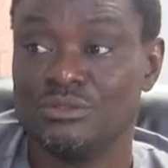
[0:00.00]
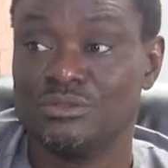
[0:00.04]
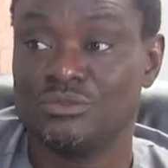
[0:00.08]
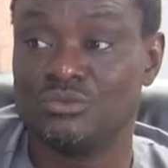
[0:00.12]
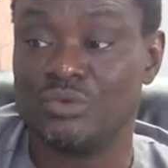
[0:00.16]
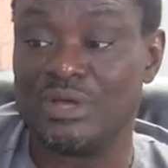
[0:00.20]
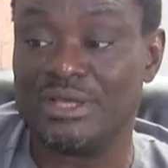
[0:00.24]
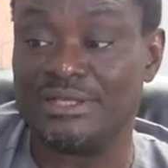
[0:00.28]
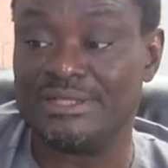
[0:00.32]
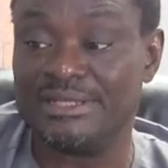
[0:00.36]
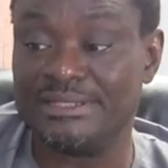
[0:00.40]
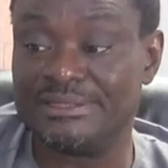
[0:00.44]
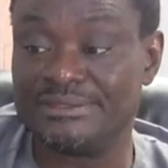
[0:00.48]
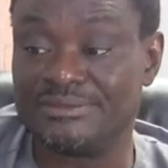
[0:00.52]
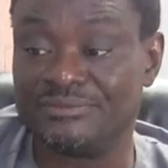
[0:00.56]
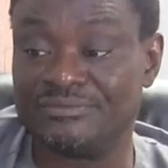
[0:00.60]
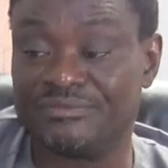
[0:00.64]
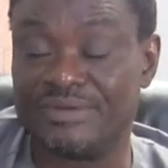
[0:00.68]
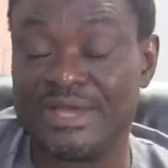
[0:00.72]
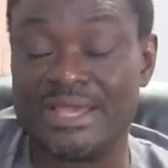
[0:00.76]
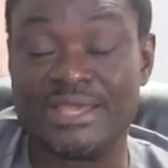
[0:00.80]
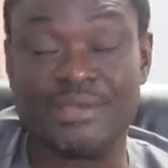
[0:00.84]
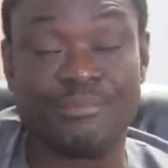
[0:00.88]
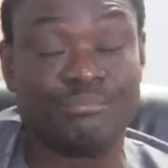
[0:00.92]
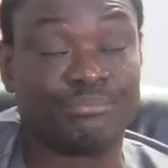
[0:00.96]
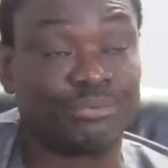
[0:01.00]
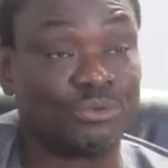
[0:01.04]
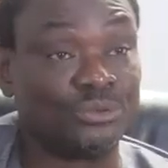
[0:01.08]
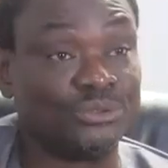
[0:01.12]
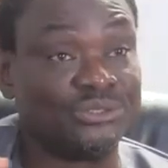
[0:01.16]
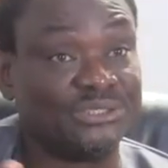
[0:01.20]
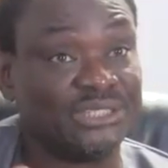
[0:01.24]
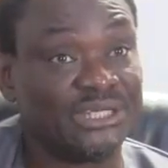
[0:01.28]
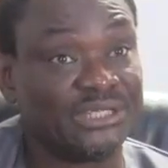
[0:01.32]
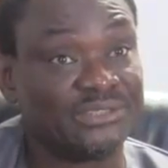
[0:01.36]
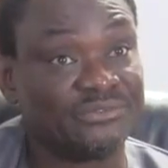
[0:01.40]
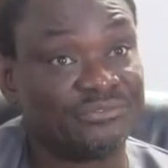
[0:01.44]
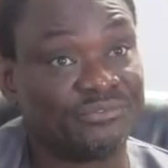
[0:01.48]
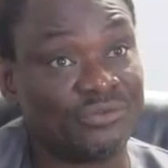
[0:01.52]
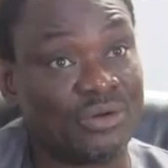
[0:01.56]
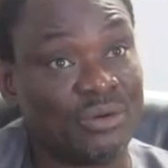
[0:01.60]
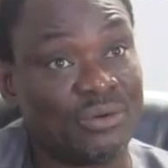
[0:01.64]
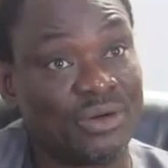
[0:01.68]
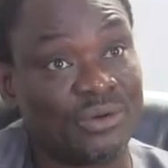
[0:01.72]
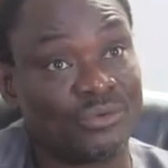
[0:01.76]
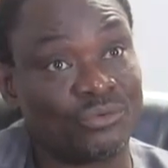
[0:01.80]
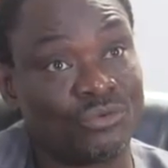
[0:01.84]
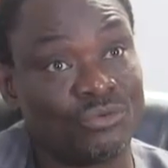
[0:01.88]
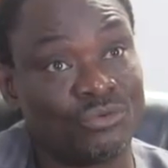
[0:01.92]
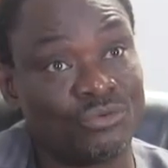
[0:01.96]
to identify a project
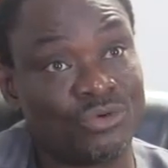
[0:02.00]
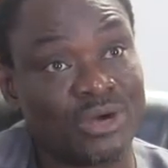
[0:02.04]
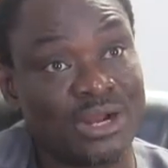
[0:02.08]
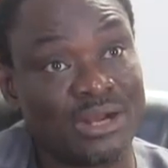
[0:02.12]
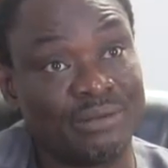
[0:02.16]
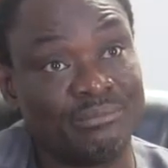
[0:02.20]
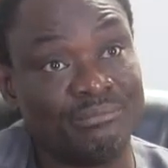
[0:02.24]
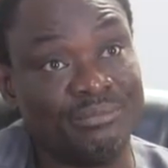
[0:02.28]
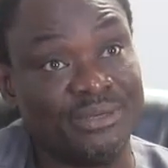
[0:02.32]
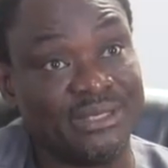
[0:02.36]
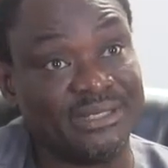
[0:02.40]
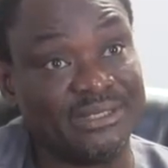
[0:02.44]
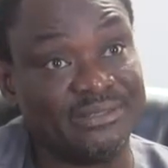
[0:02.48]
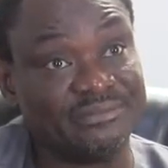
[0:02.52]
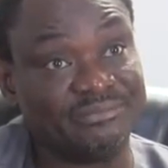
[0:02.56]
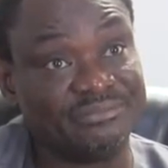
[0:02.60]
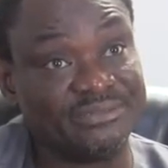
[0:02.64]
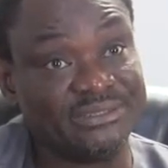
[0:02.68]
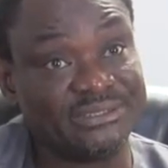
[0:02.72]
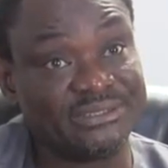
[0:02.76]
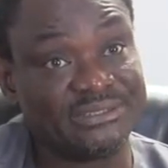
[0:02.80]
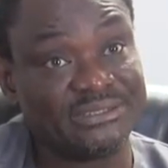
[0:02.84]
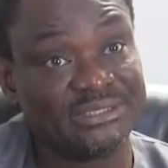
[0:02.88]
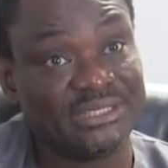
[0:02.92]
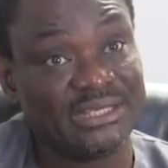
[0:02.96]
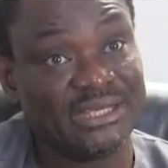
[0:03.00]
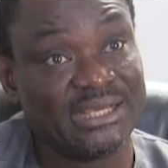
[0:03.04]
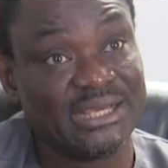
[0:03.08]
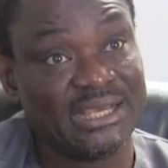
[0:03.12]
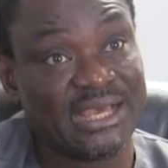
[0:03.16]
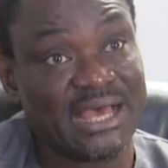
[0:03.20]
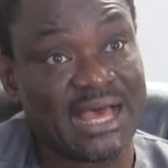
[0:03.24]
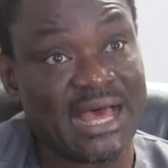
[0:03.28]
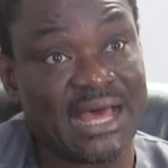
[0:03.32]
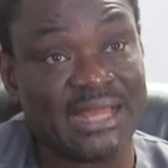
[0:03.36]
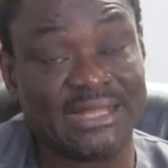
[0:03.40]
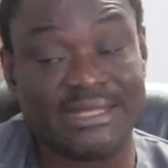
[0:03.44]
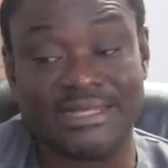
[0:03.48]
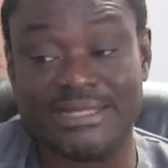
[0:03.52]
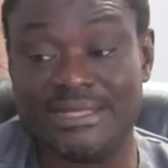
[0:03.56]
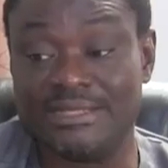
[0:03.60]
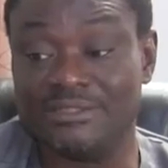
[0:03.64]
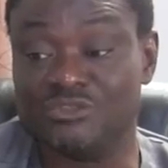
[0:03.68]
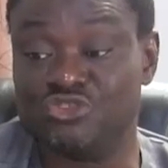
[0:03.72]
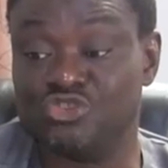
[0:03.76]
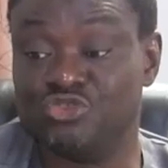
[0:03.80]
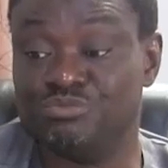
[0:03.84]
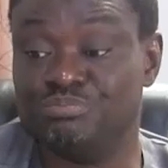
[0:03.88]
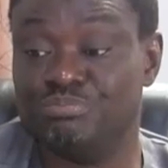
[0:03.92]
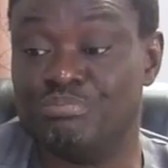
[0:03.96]
for our rural benefit and
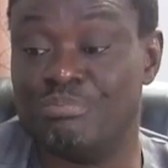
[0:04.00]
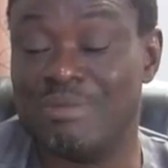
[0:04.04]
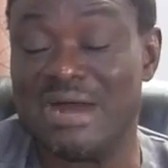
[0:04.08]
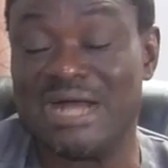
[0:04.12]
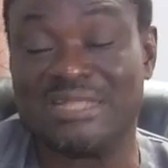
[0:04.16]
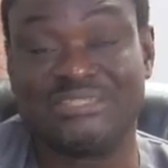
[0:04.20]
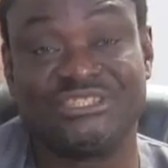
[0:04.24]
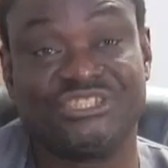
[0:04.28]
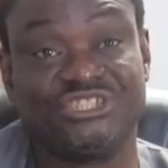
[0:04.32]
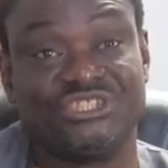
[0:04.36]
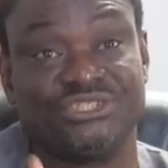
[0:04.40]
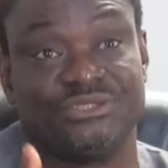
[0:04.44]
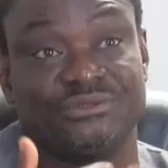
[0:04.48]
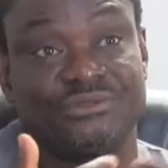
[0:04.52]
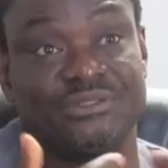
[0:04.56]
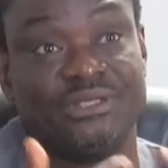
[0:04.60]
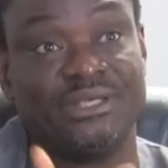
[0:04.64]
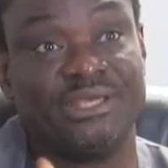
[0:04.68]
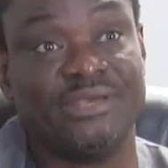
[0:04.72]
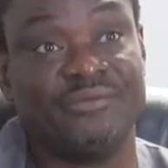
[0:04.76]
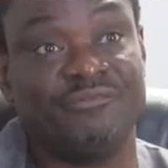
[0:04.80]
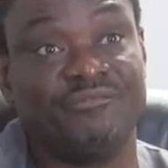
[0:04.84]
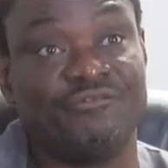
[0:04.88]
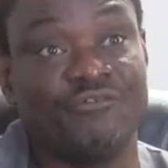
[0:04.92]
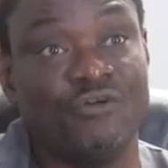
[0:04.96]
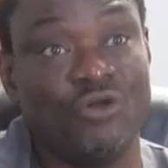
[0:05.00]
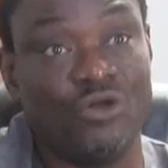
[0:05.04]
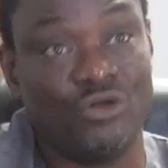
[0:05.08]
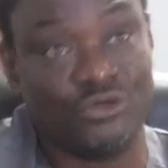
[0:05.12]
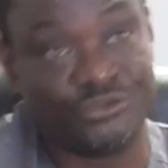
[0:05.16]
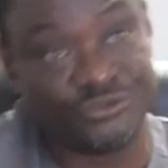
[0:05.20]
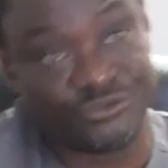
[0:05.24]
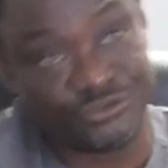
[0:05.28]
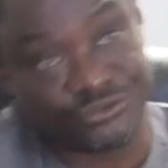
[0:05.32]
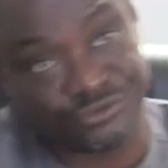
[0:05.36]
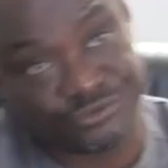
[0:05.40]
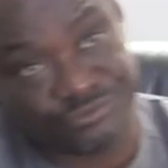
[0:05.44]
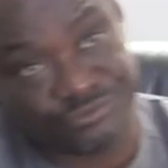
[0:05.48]
then match a fund